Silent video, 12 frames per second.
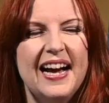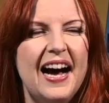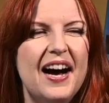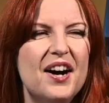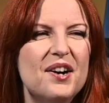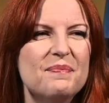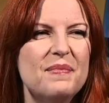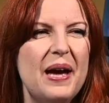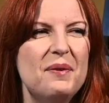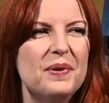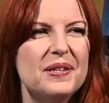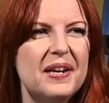
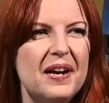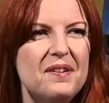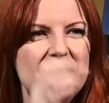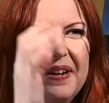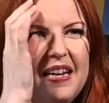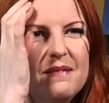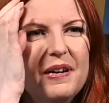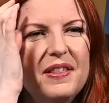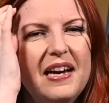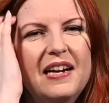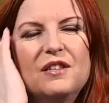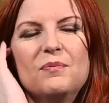And what's kind of funny about
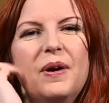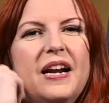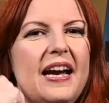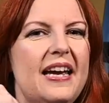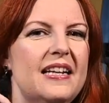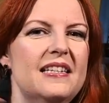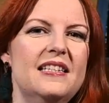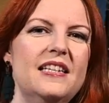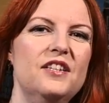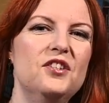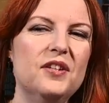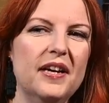that is when I had
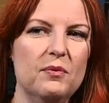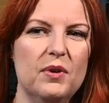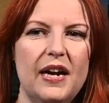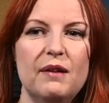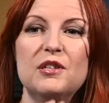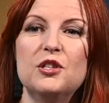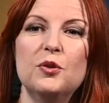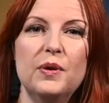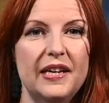stitched it, when I was